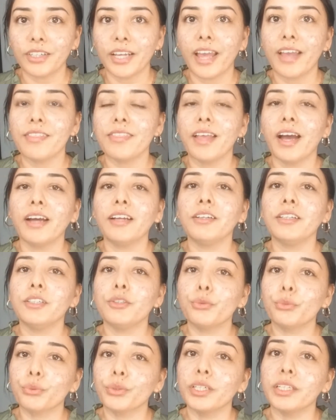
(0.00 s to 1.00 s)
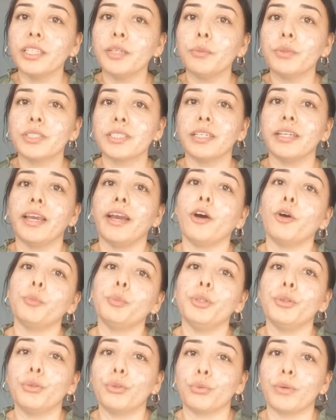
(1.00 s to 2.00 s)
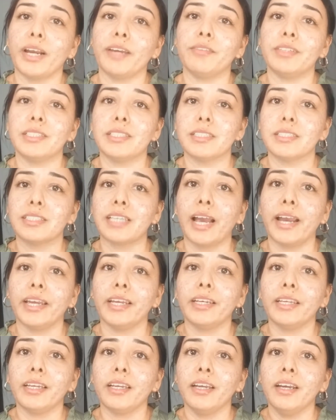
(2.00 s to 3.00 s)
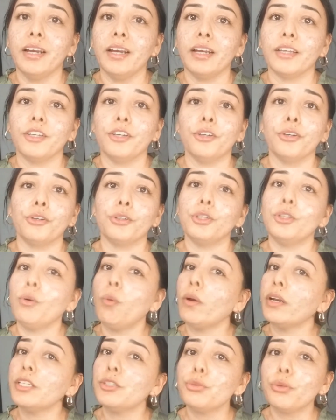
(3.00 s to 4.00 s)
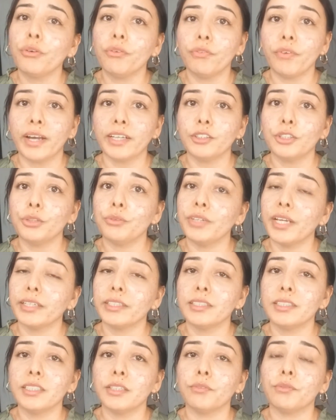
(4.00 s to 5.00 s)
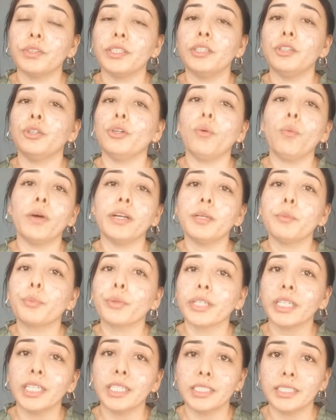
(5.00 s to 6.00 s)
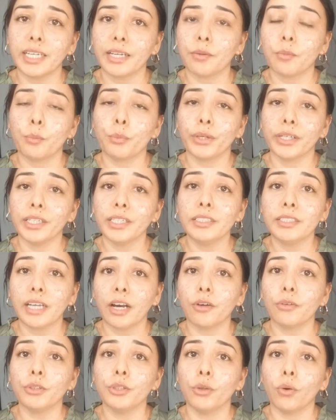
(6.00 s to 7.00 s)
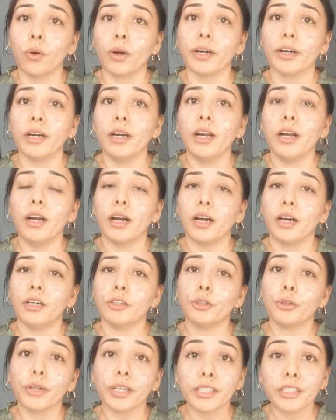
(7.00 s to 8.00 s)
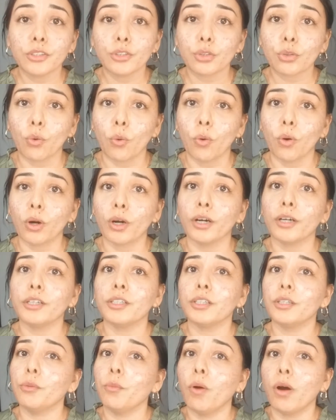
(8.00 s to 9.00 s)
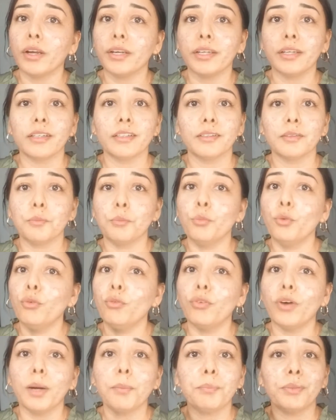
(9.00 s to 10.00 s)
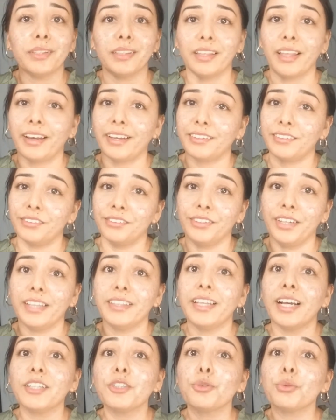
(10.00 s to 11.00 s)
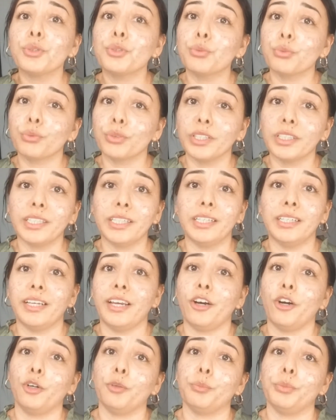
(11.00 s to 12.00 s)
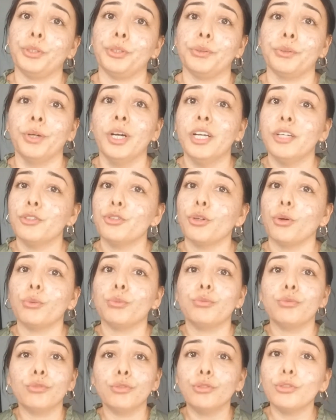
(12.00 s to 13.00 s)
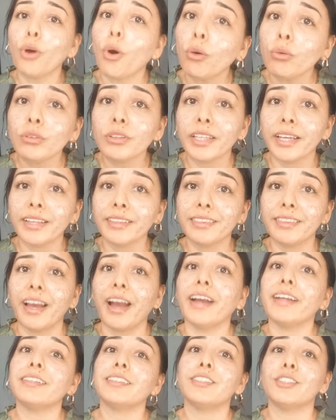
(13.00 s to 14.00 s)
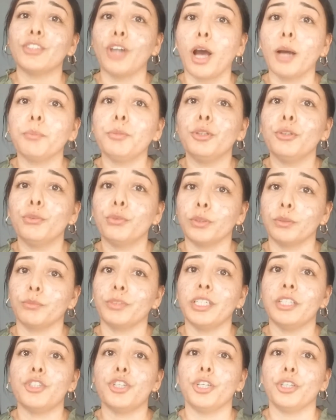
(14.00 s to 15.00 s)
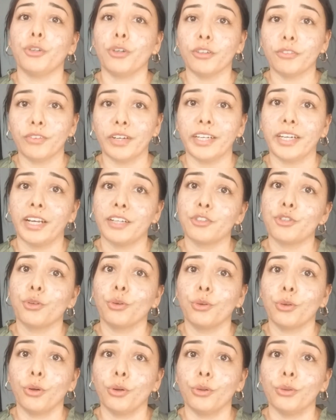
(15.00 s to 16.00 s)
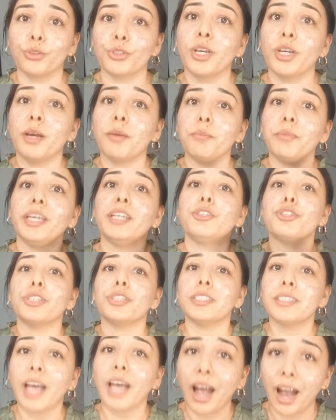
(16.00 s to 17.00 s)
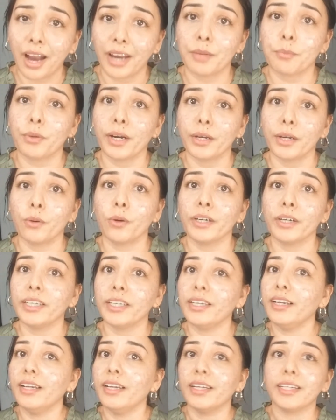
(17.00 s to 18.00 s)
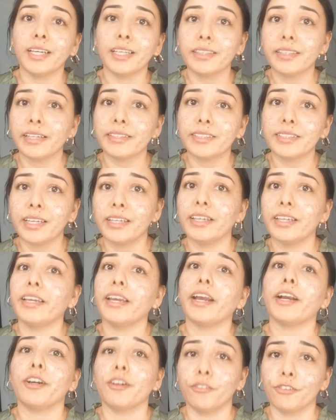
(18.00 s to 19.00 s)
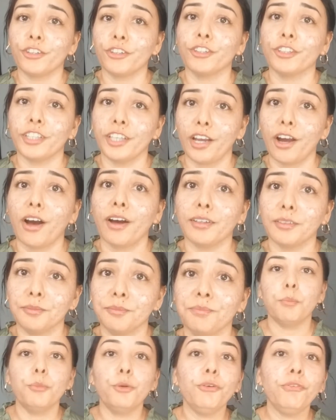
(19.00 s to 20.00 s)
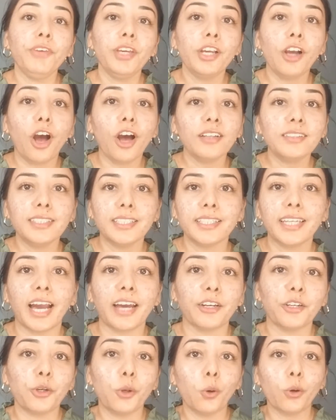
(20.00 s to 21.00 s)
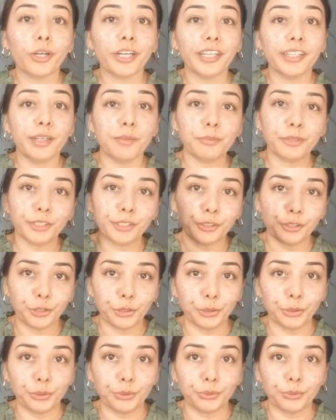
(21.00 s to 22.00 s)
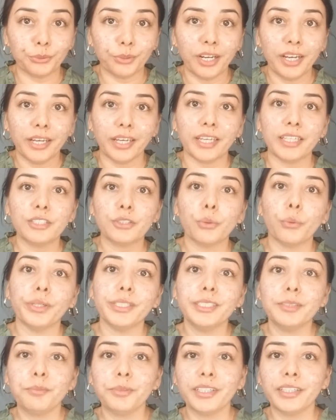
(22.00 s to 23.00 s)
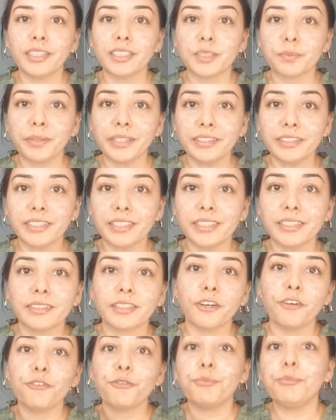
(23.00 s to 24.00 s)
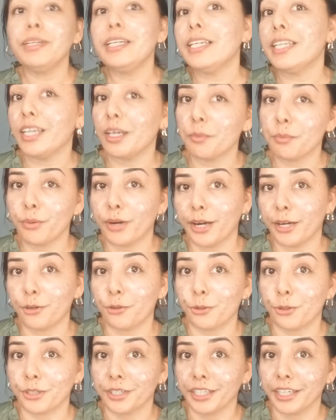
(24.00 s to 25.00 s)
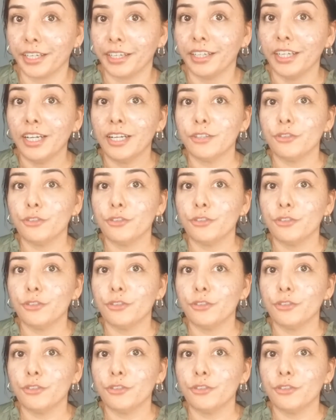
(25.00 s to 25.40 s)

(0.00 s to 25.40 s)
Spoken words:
And that is really what's going to help you thrive in society. You don't want it to affect you negatively. You don't want it bringing down your credit score. You want to move up in life. And that's what's really going to help you. So don't let that stop you from reaching your financial goals. Make sure it's a high priority. Get that taken care of early on. Moving on to category number 2 is going to be expenses of medium priority.